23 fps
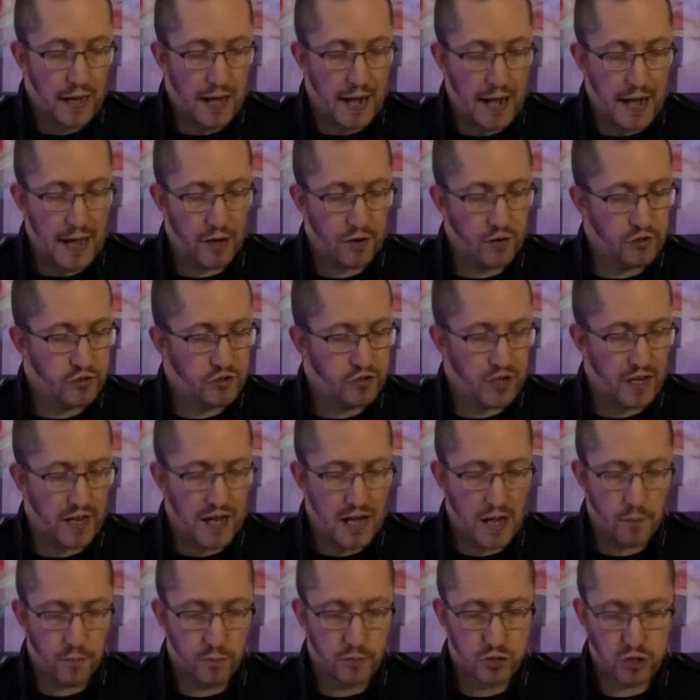And
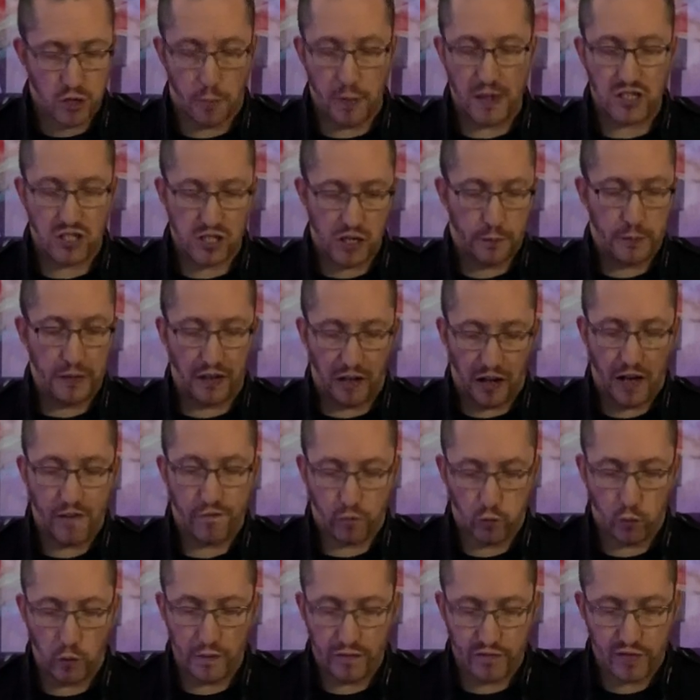um, so basically I've been
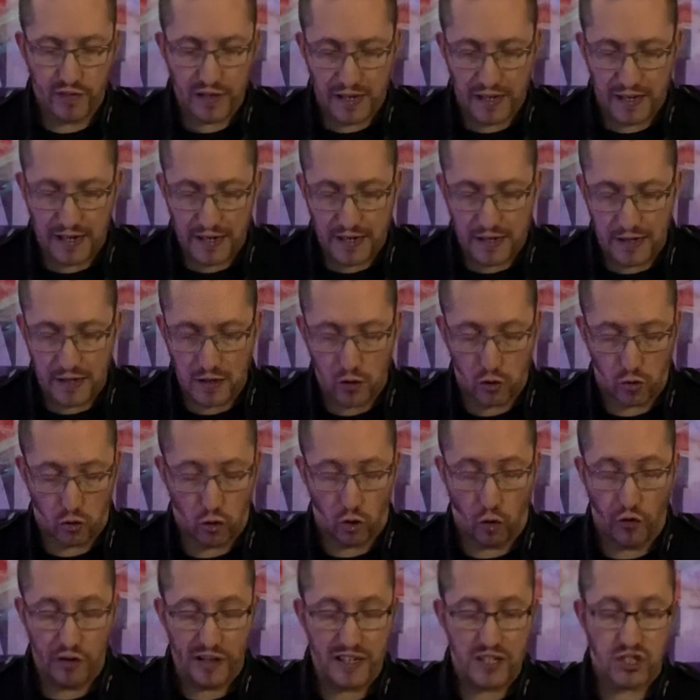left with the
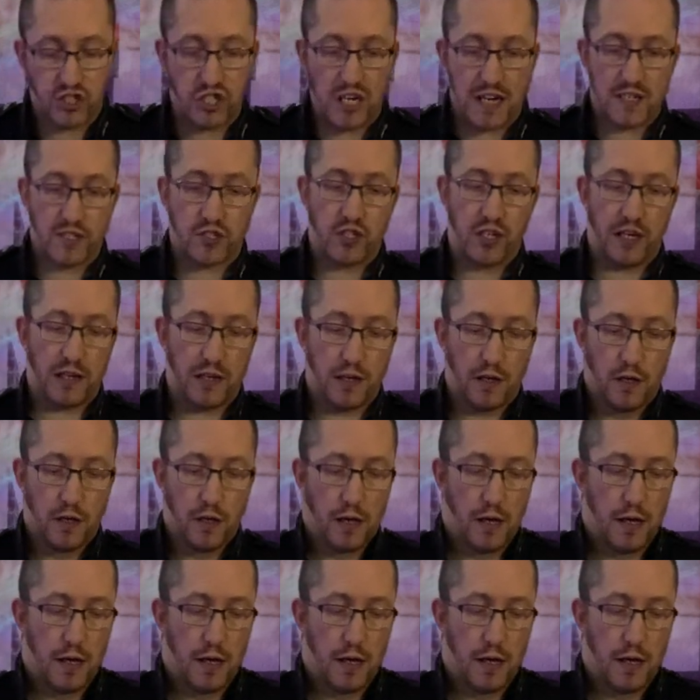Hornet chassis.